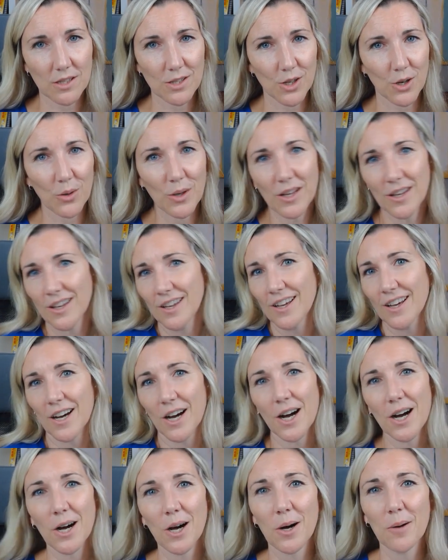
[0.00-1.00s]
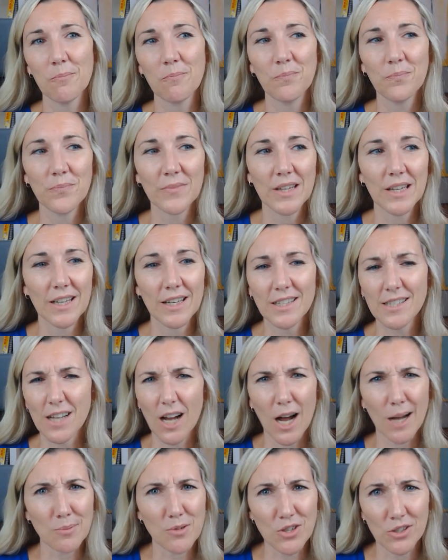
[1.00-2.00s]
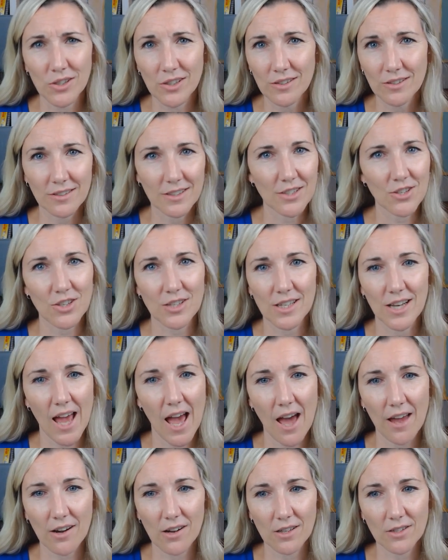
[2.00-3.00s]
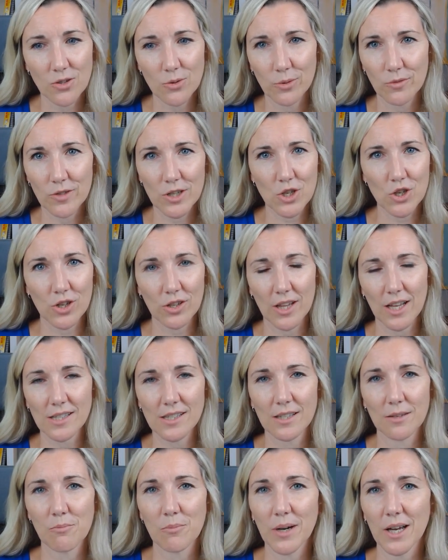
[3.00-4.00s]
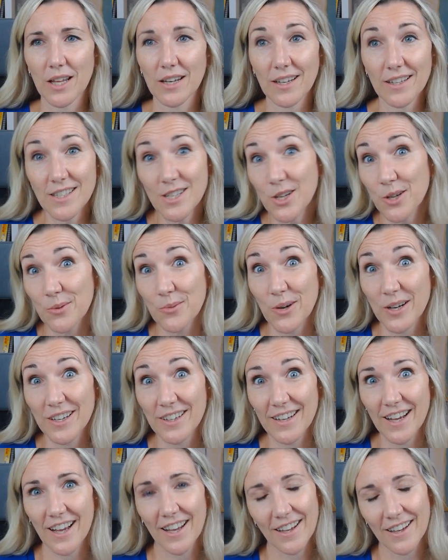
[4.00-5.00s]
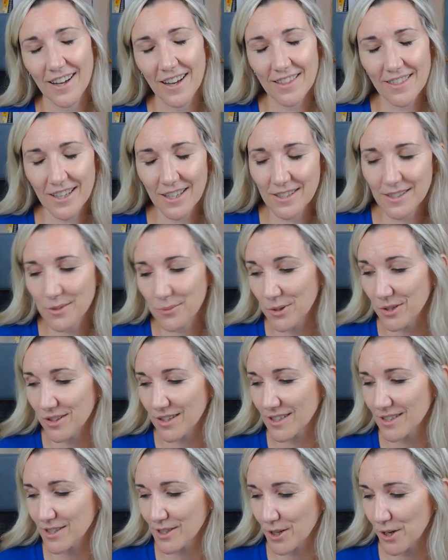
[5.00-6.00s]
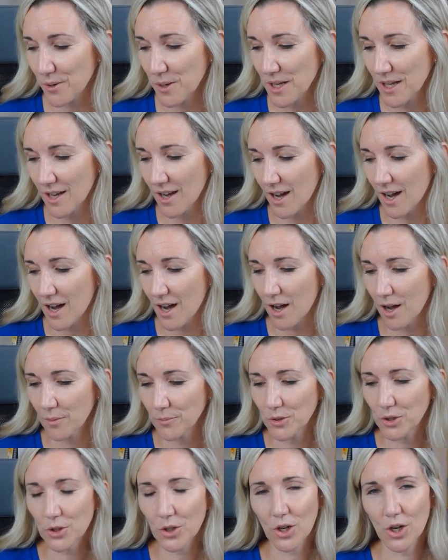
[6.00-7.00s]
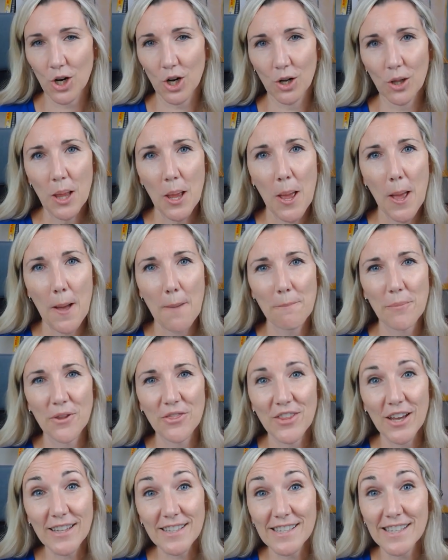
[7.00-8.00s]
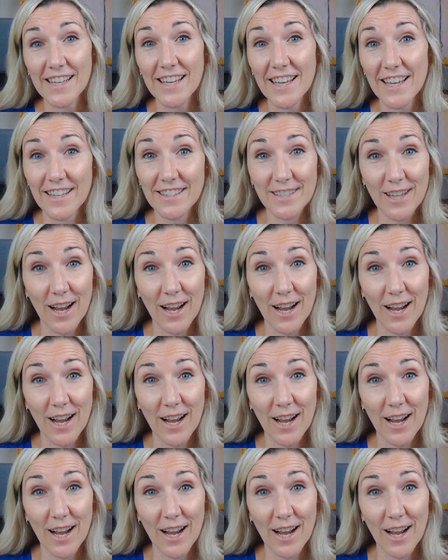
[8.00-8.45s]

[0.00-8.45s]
So it's optional. It's just an add-on to enrich your lesson, but it's a good one, and I think it's worth it. So your call. But that's it.